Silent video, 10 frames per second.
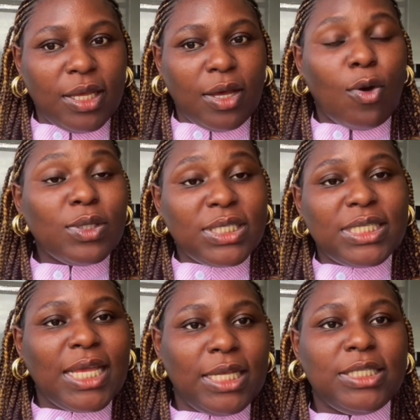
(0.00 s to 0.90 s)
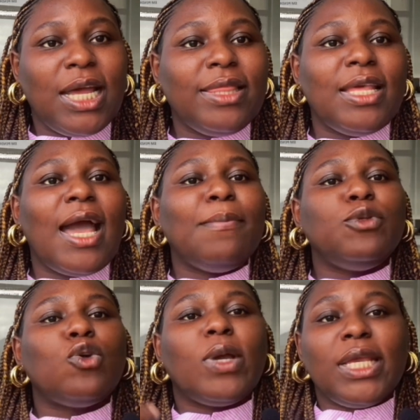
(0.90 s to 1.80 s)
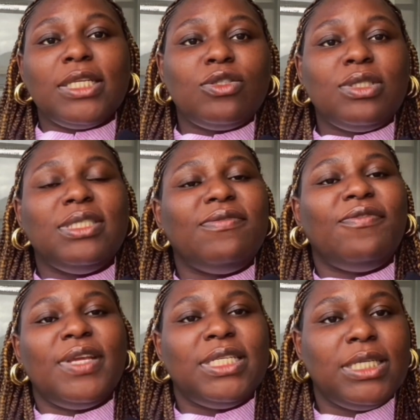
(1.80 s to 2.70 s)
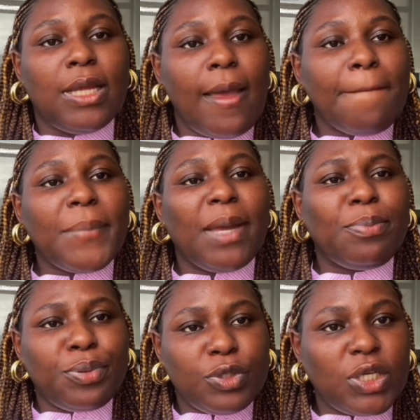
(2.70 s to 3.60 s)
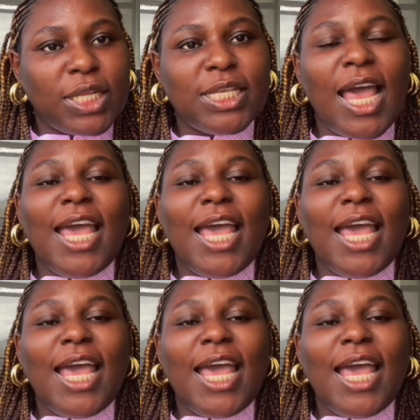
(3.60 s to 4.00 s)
on the stage and I'm talking, defending my project.